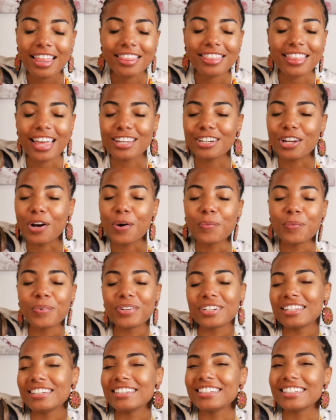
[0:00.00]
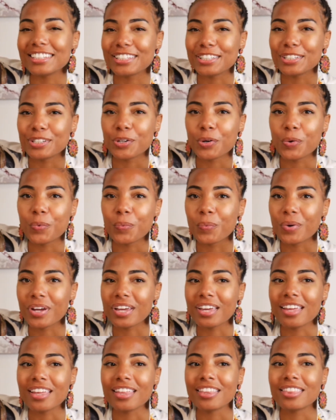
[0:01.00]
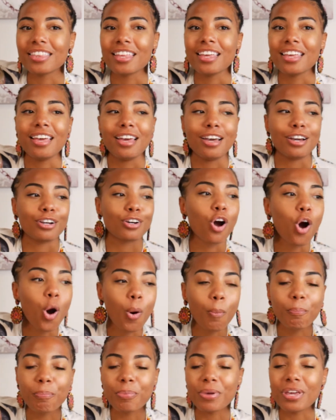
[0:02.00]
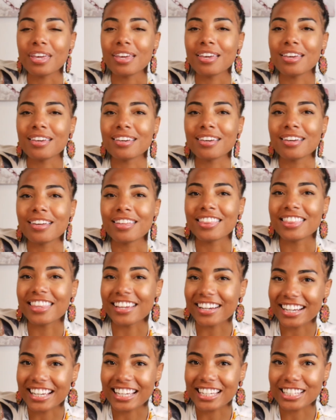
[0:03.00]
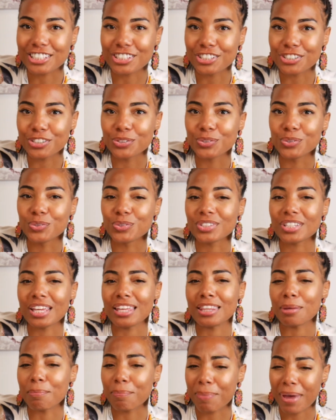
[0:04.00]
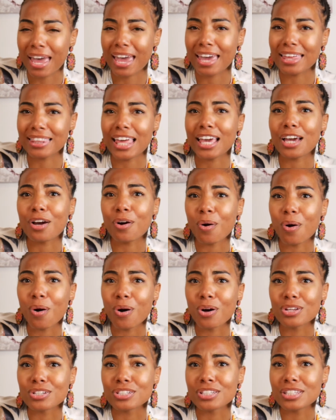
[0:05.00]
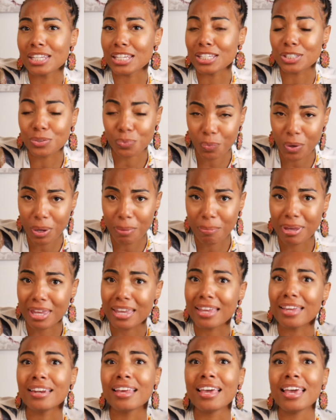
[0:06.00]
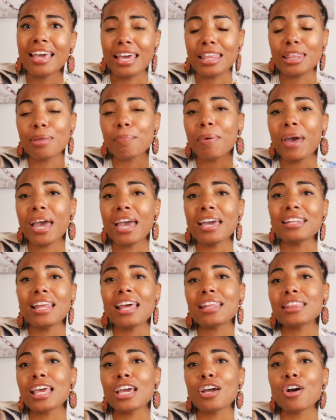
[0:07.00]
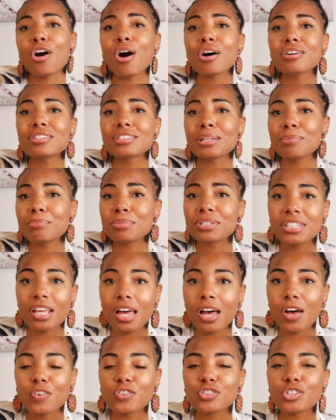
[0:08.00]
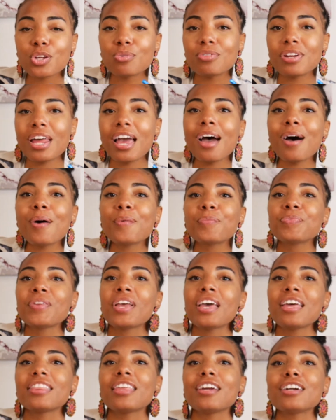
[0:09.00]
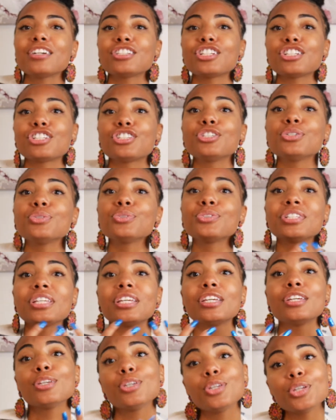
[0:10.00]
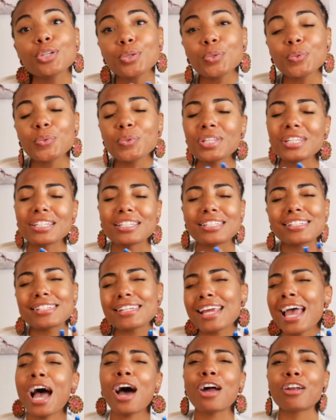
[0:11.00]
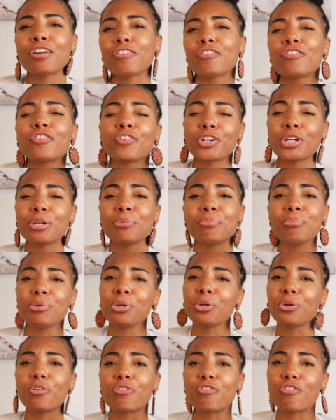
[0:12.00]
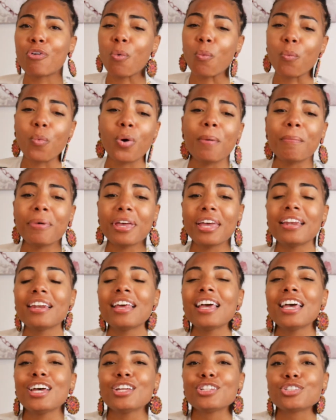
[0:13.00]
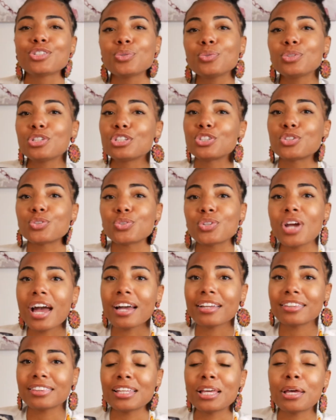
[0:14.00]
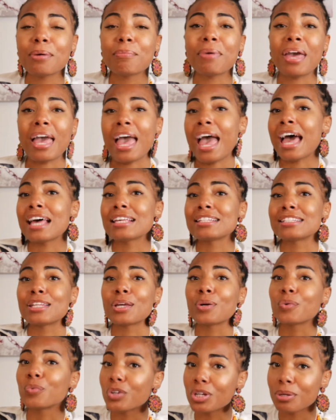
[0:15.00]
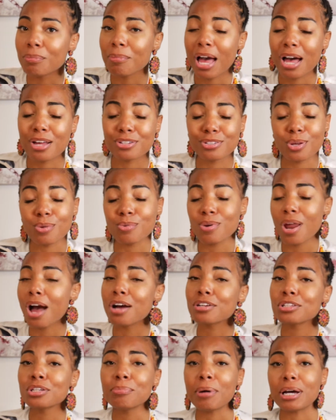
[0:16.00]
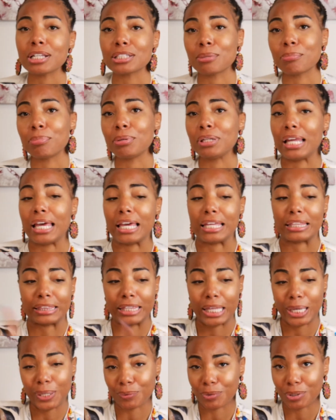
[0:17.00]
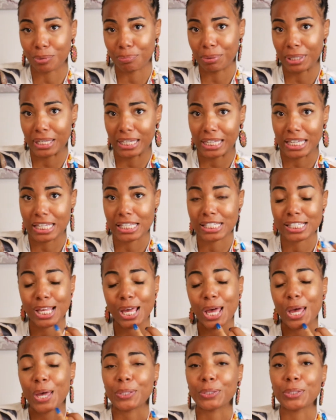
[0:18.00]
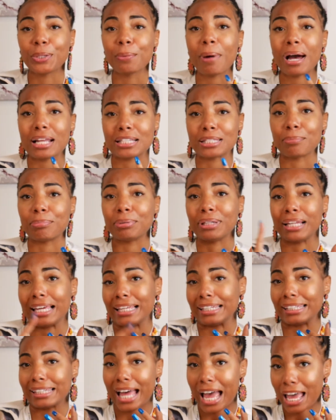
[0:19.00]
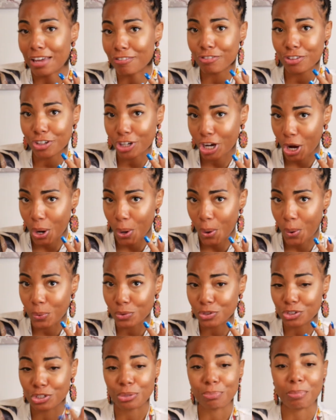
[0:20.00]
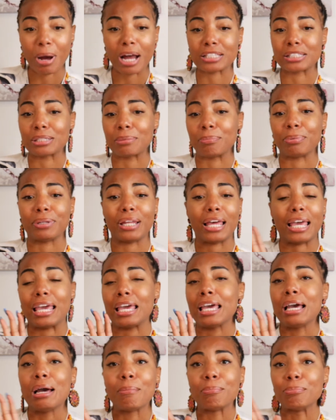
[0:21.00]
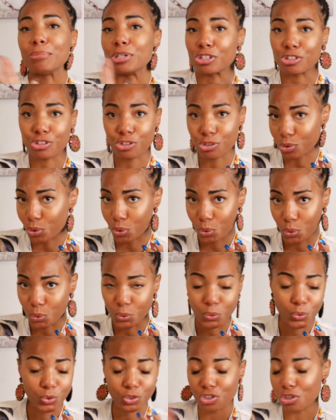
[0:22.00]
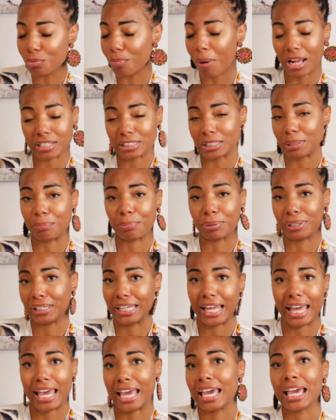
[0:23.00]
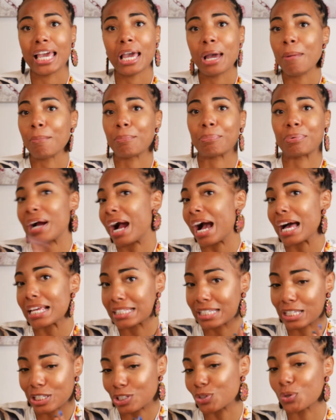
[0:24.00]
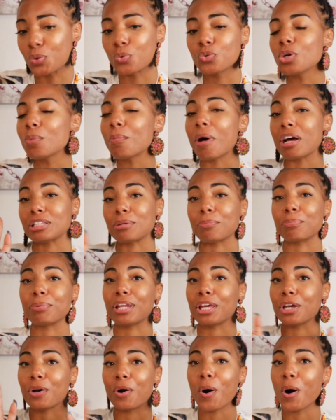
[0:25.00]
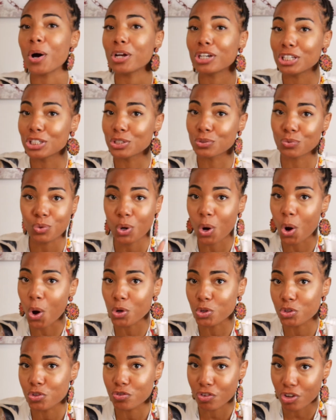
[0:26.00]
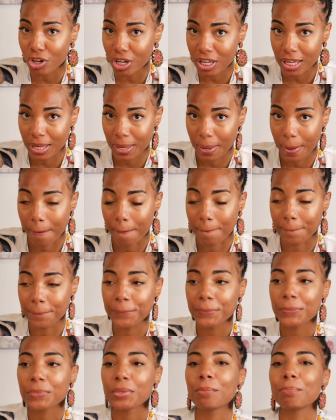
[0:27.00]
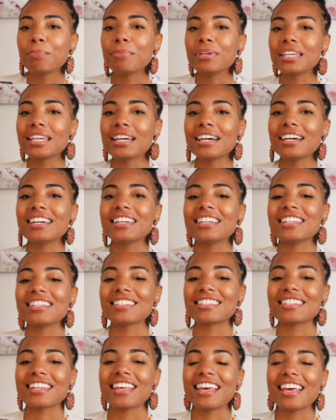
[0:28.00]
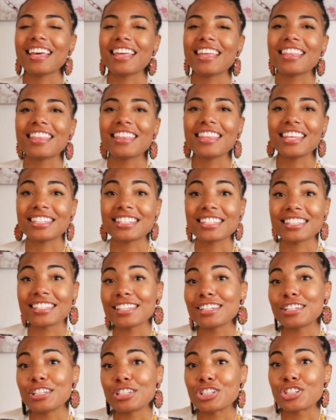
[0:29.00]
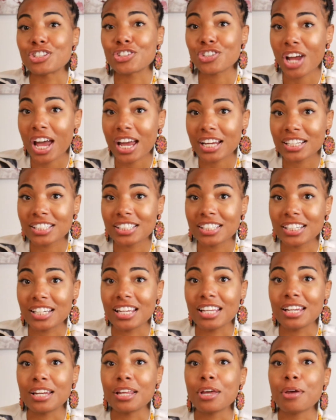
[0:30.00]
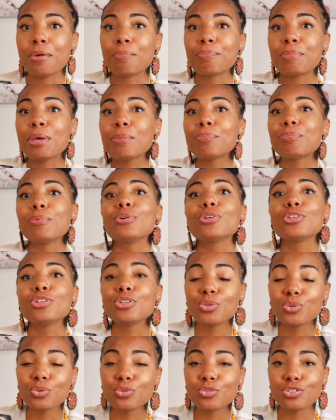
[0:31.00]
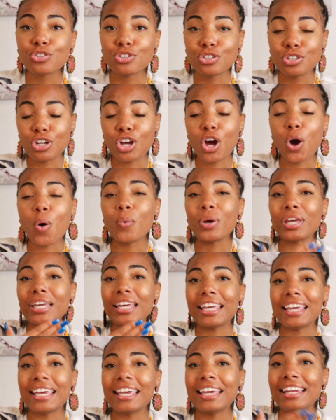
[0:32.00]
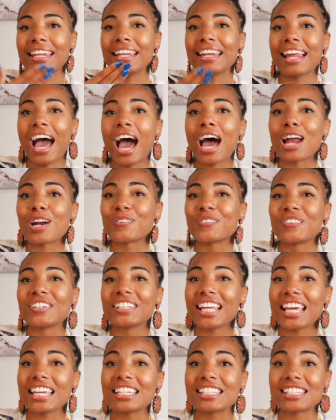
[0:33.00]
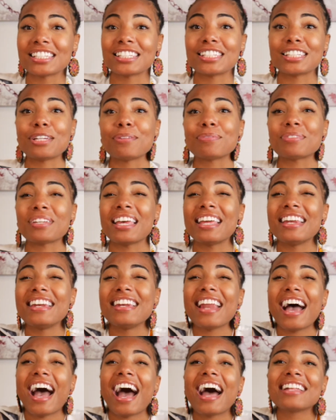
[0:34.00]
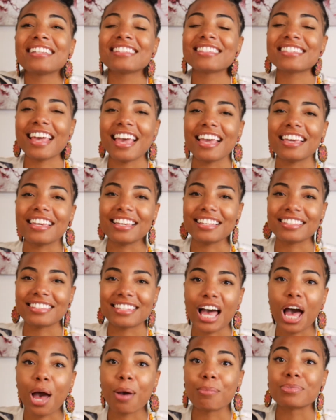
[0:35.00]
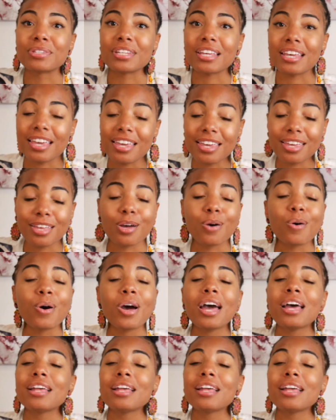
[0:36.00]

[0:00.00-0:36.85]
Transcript: They don't want to deal with coping their issues and the pain they cause these women and the pain that they cause themselves. So now they're just using you, this child-free, beautiful woman, to distract them as their rebound. So now you about to play therapist, you about to play life coach, you about to play masseuse, you about to play prostitute, you about to play all these roles for him because this is a distraction people used to going in and out of relationships and not taking time to heal.